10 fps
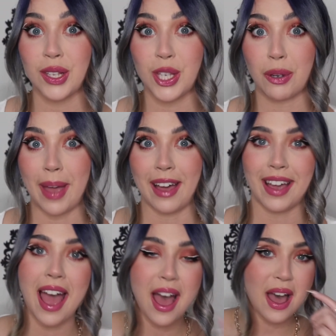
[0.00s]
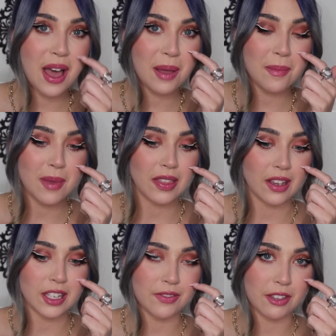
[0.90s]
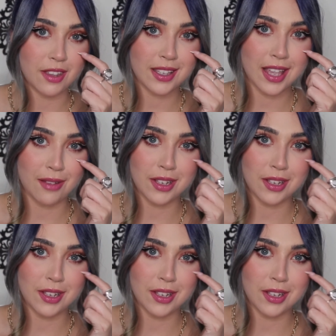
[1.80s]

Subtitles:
so we're back. There's a few things I have to